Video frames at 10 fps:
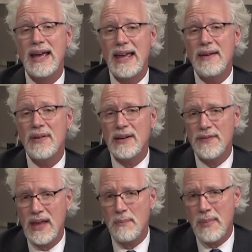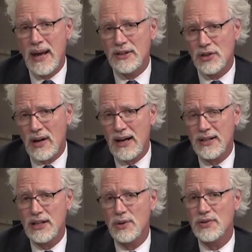even if they may try
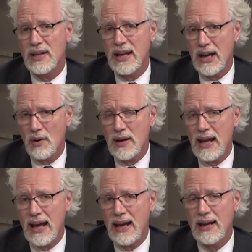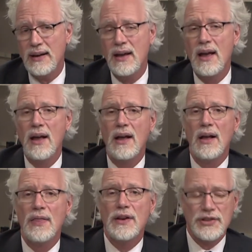to use a hearing aid,
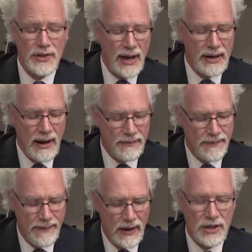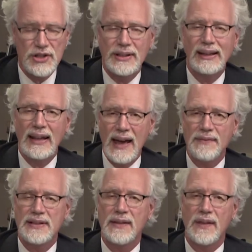there's not enough function
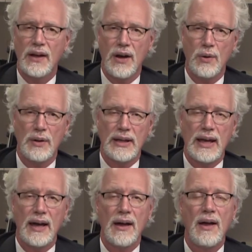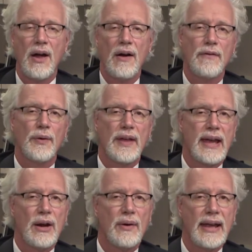left in the cochlea for the
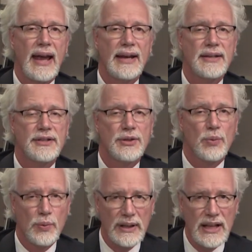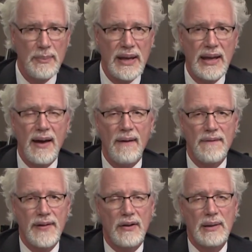hearing aid to really be of
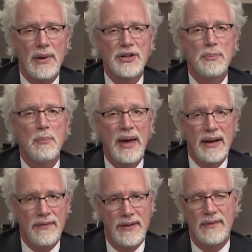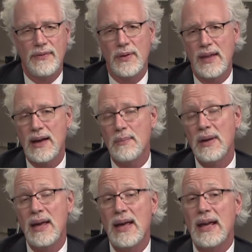very much benefit for them
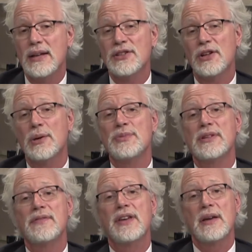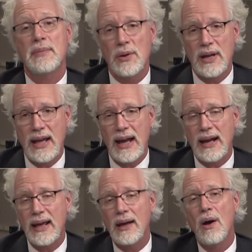in terms of
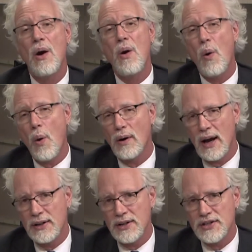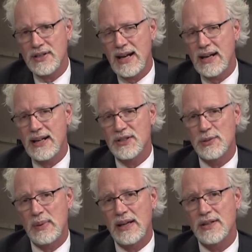communicating or understanding
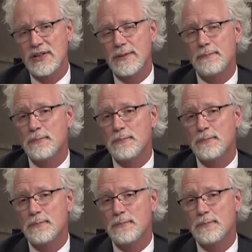speech